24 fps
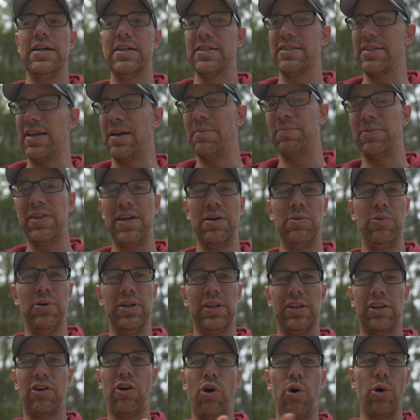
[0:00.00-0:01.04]
Same thing
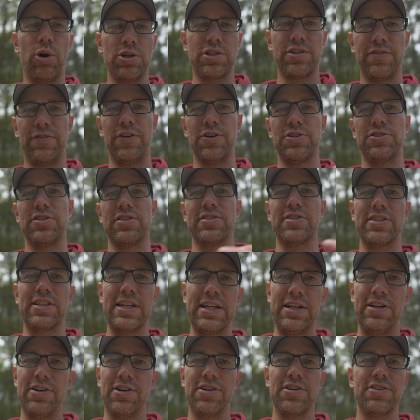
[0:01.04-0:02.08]
with quarts versus
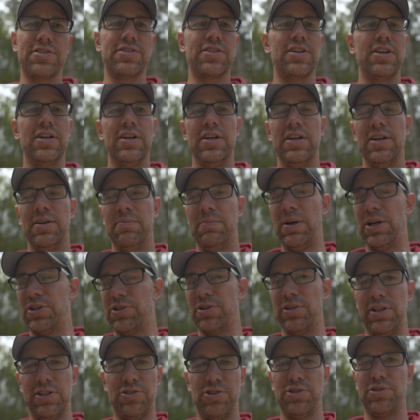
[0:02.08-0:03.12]
liters. Make
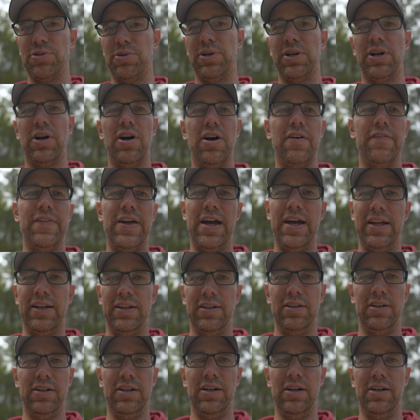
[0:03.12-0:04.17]
sure that you're doing all of that
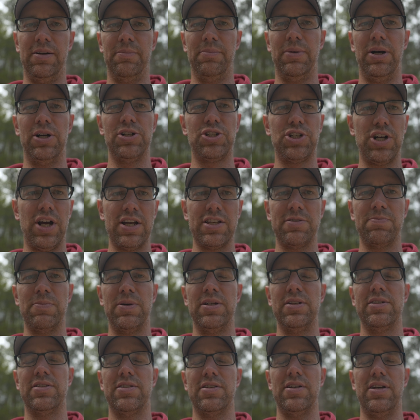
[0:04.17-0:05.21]

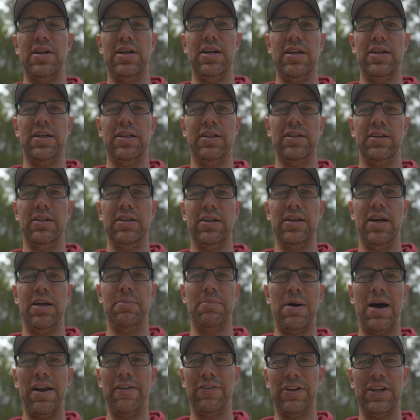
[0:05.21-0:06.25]
adjustment and
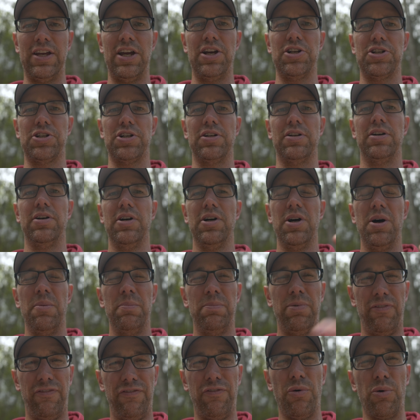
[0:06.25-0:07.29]
modification
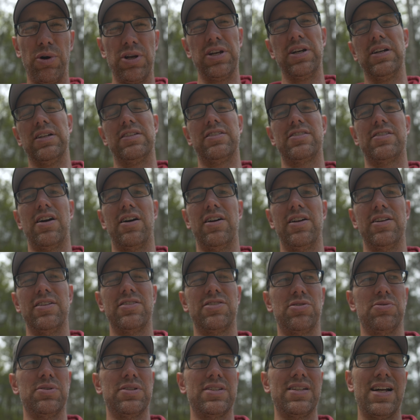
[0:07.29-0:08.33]
before you get started,
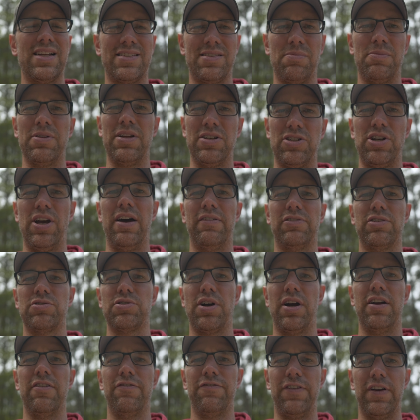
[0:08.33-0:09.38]
so it's not something that you have to
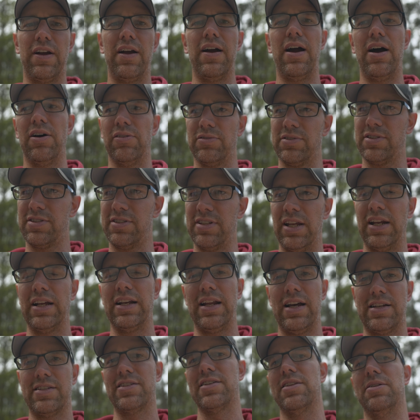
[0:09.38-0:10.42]
try and figure out sitting
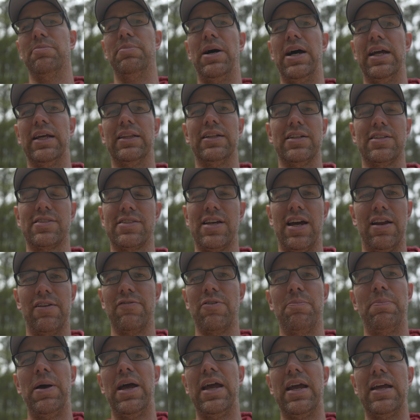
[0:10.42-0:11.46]
next to the bike. That's kind of
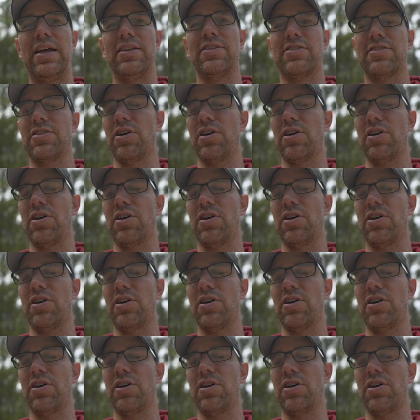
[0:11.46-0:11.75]
a pain.